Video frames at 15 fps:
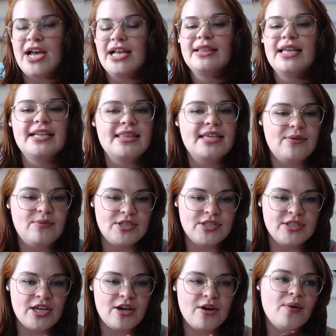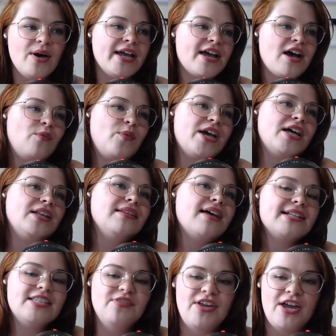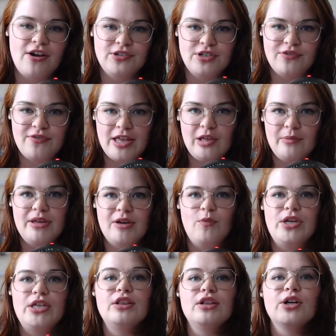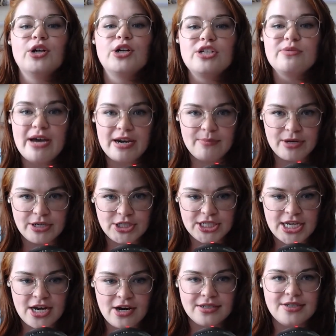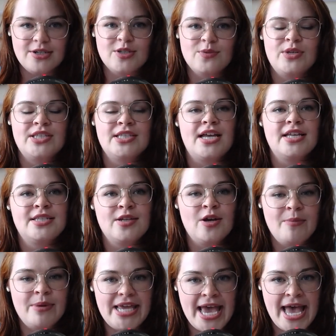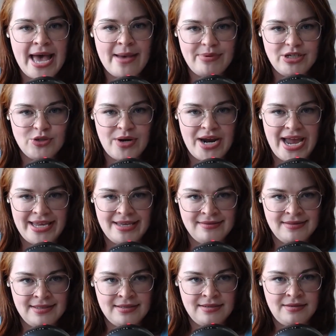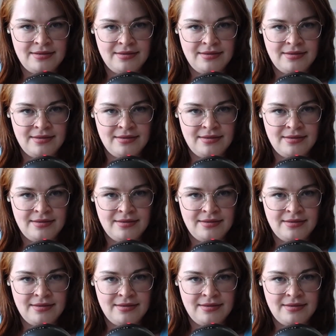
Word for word: I like that it was slow. I got we got lots of character development. We learned about a bunch of characters. We saw so many happy dragons.